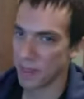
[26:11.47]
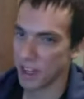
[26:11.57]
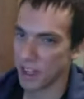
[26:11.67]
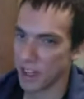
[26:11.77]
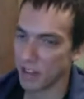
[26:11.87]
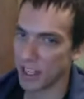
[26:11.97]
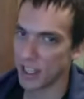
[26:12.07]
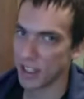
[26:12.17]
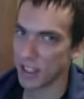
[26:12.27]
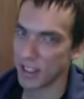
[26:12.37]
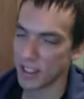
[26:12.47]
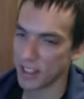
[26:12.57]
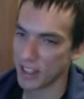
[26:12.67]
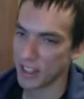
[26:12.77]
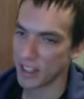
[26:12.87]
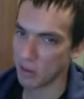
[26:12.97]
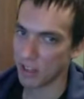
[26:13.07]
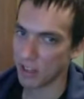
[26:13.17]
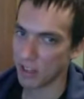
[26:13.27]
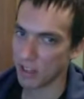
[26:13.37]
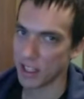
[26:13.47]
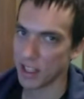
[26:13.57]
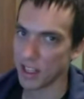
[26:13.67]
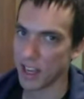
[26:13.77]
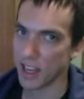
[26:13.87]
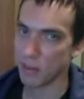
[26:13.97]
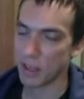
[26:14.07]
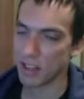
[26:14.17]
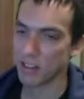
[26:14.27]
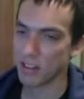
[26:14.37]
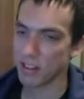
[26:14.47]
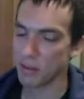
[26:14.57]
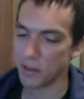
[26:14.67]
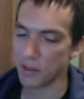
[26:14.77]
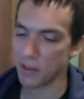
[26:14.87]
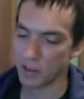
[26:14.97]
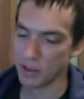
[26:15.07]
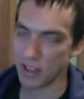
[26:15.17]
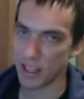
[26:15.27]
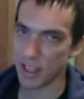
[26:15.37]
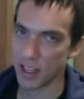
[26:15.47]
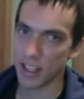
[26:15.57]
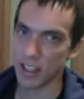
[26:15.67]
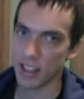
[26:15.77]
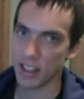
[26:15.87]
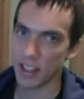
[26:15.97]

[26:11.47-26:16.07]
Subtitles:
exciting and not so exciting aspects of your day-to-day?